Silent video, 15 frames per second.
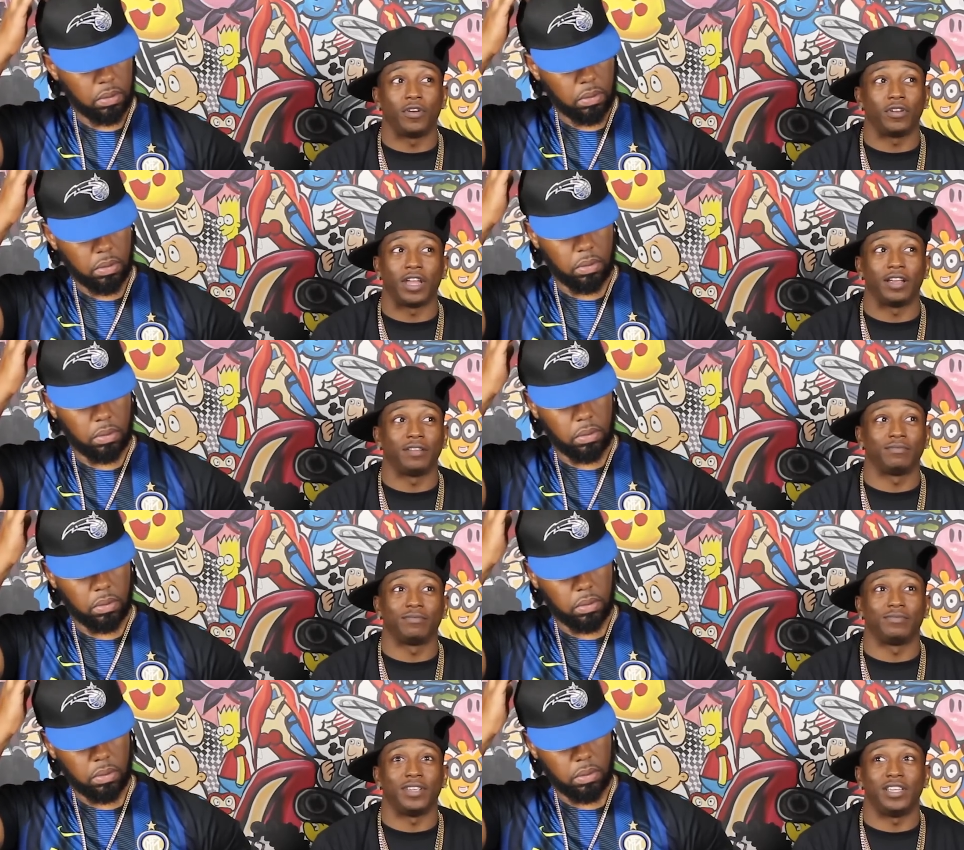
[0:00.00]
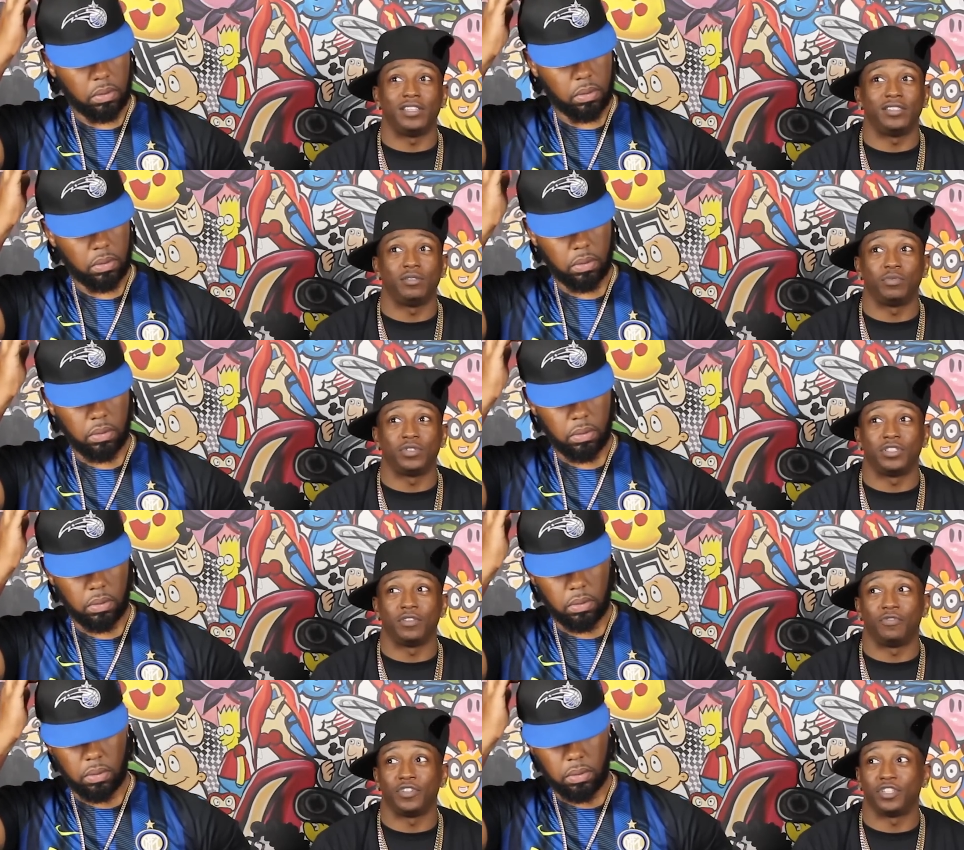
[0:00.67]
Speaker 1: felt like Easy was
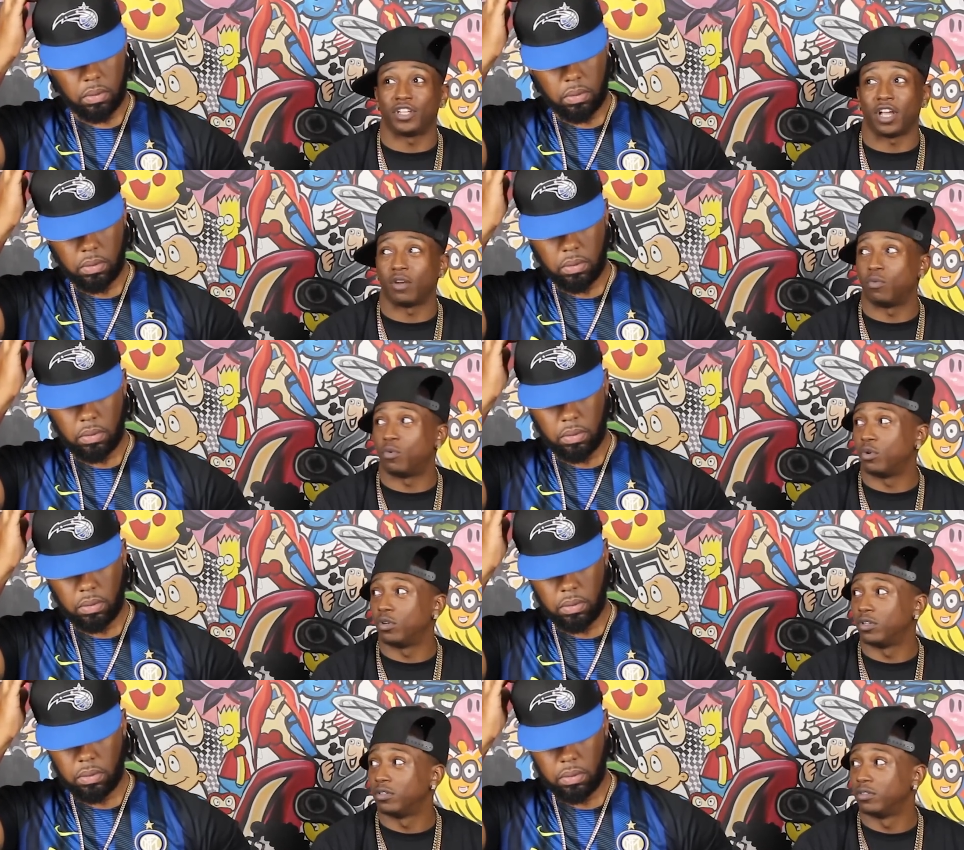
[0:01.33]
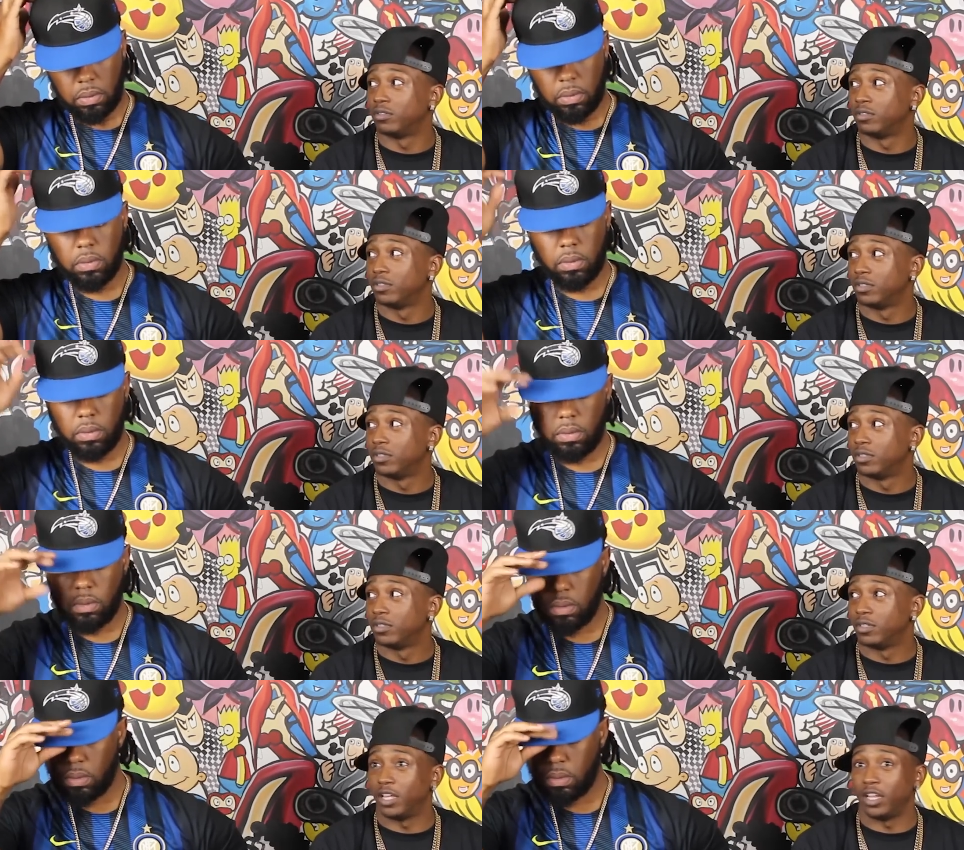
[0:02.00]
the fish out of water
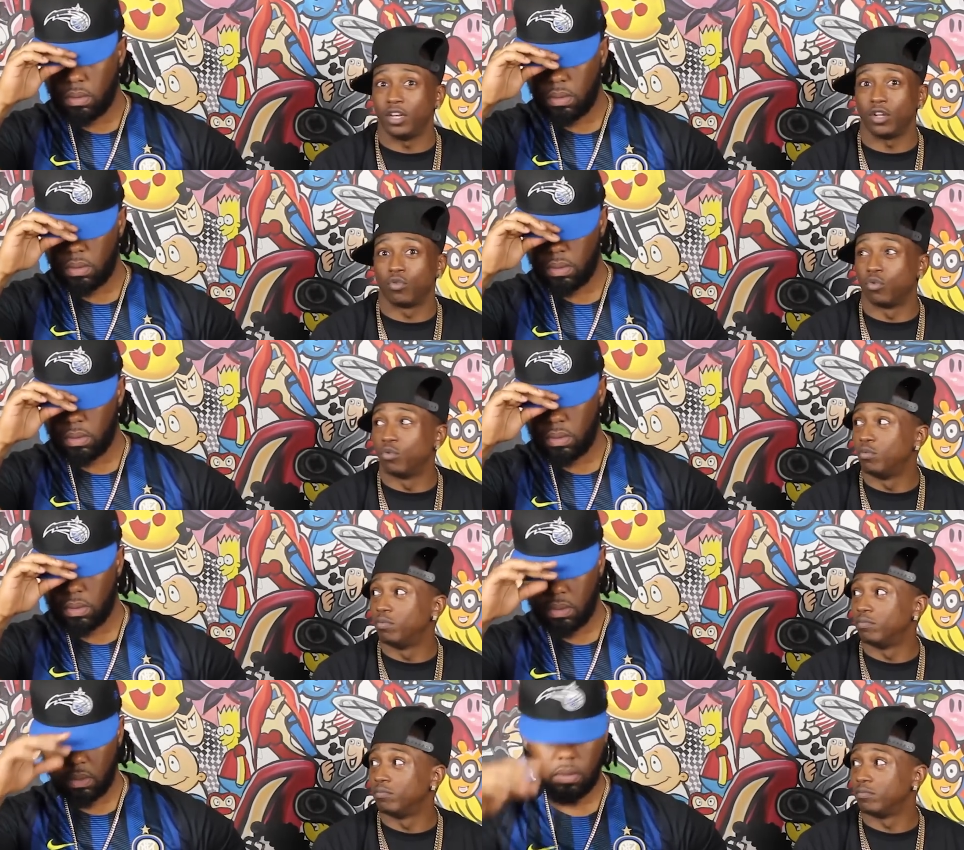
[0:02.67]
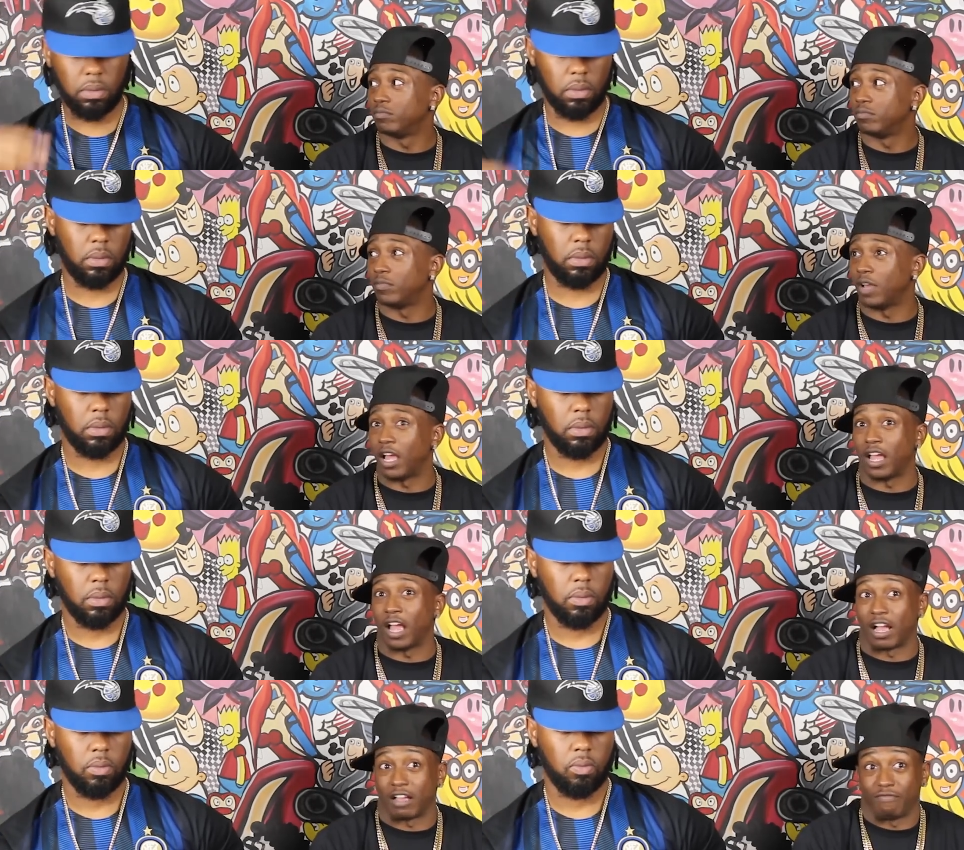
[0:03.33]
mm-hmm. in the group. Mm-hmm.
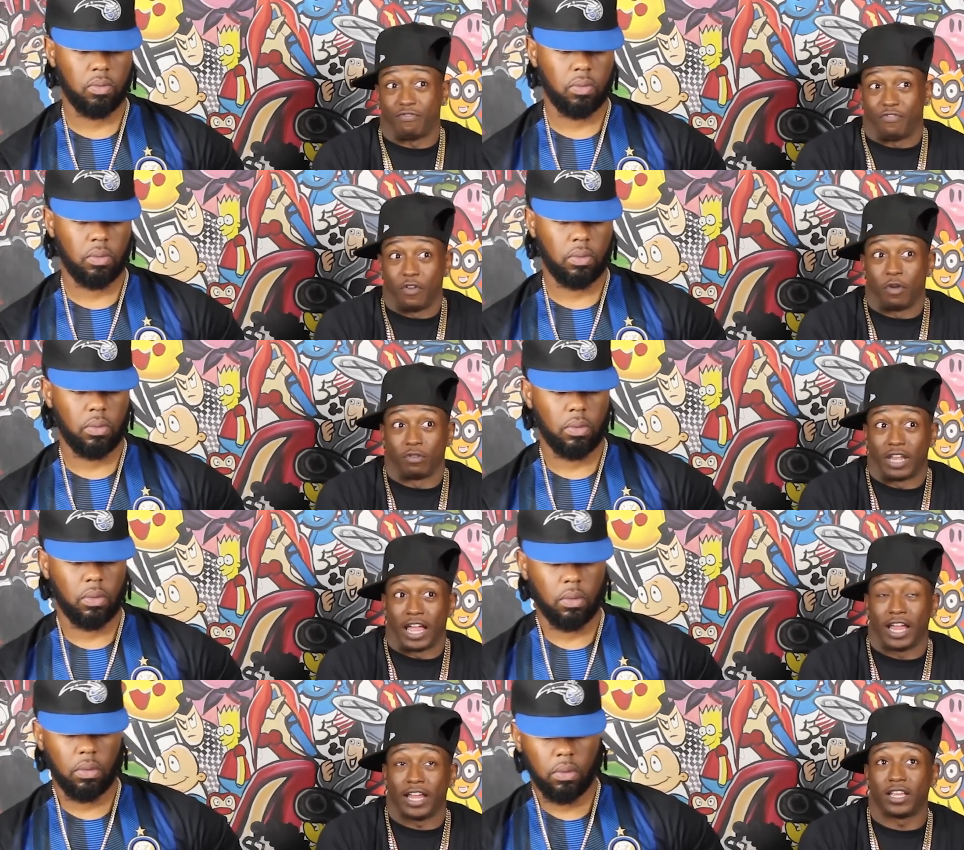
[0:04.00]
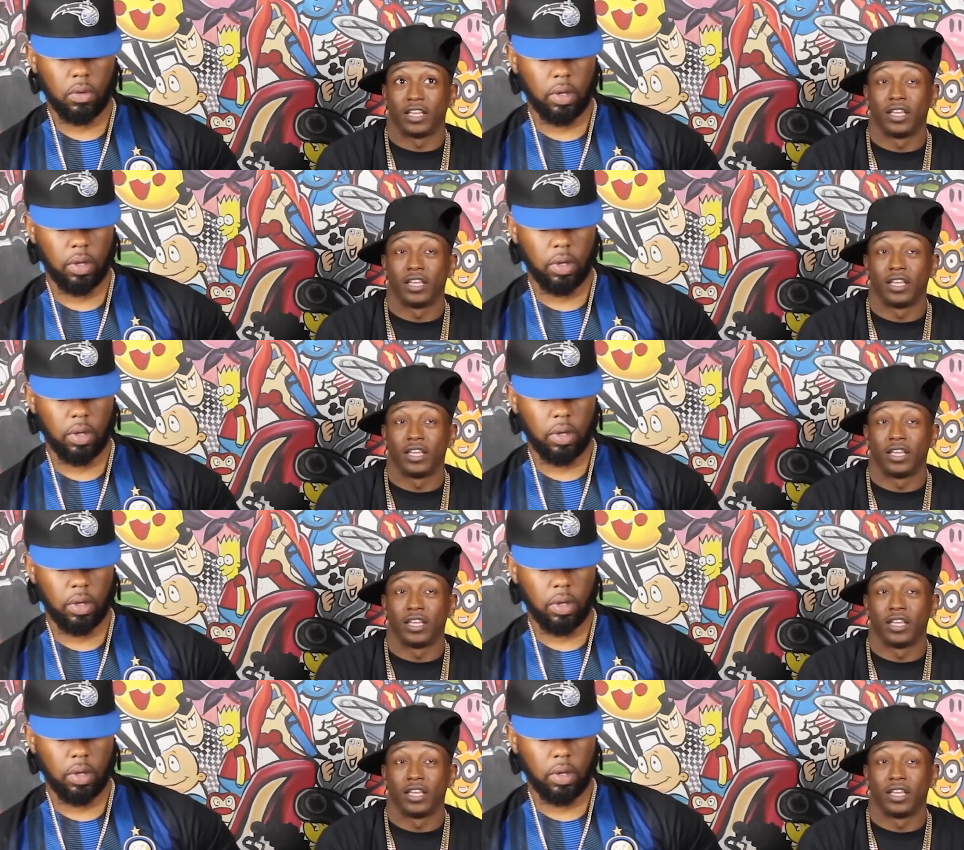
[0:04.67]
I felt like